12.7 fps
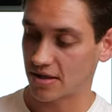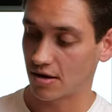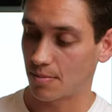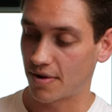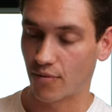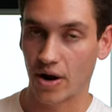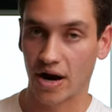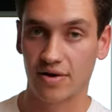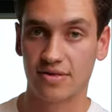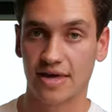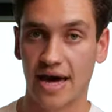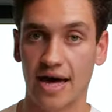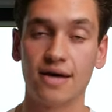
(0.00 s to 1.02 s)
There's a little bit of wear and
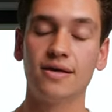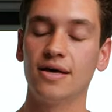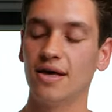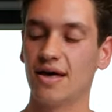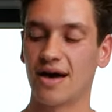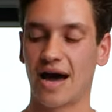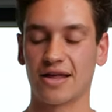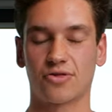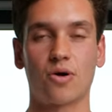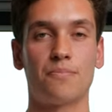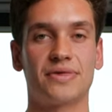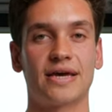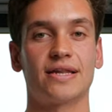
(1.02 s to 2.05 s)
tear and it's
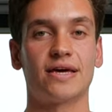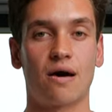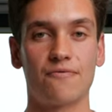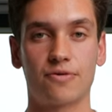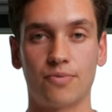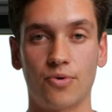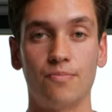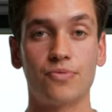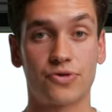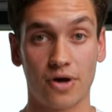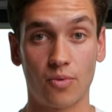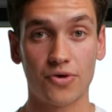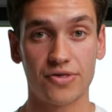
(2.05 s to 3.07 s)
not particularly comfortable.
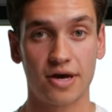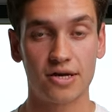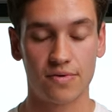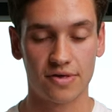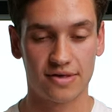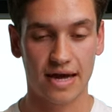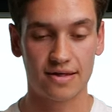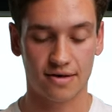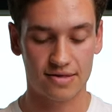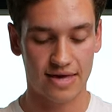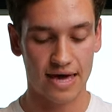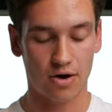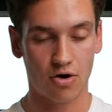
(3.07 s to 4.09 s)
So what I do instead is
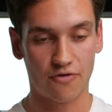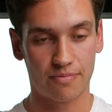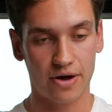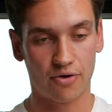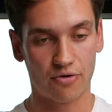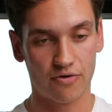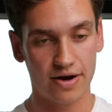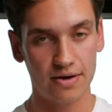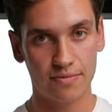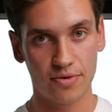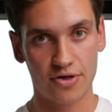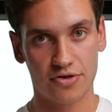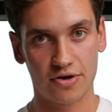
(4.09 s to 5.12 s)
I take off my Oura
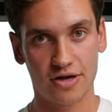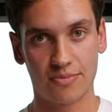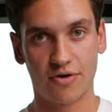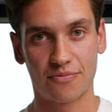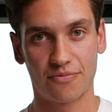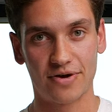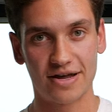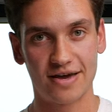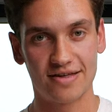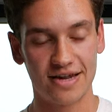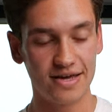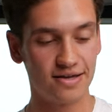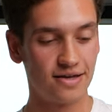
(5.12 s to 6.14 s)
ring, which should come off pretty
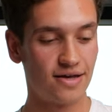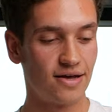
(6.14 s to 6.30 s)
easily.